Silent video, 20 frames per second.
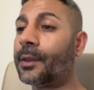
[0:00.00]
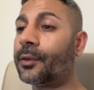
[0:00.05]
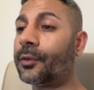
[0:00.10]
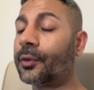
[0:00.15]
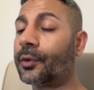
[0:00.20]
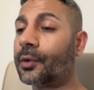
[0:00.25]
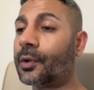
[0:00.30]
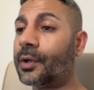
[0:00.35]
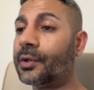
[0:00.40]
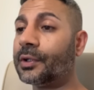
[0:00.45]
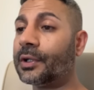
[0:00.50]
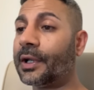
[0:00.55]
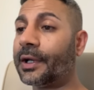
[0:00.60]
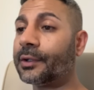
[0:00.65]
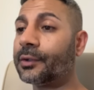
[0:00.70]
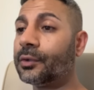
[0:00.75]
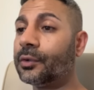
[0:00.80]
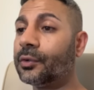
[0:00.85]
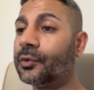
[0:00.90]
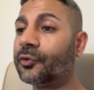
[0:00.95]
the underlying
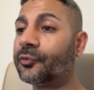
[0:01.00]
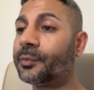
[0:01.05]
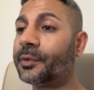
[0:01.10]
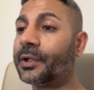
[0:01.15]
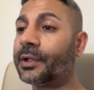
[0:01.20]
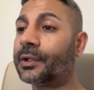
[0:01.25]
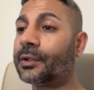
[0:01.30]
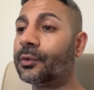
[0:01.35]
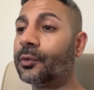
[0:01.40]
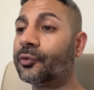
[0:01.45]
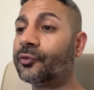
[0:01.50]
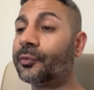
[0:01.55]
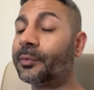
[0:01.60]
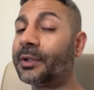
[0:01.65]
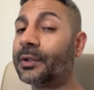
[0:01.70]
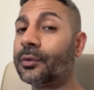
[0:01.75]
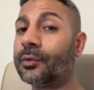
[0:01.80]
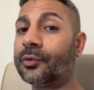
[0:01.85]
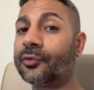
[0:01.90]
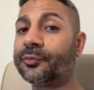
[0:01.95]
cause, but it could also be
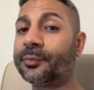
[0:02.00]
caused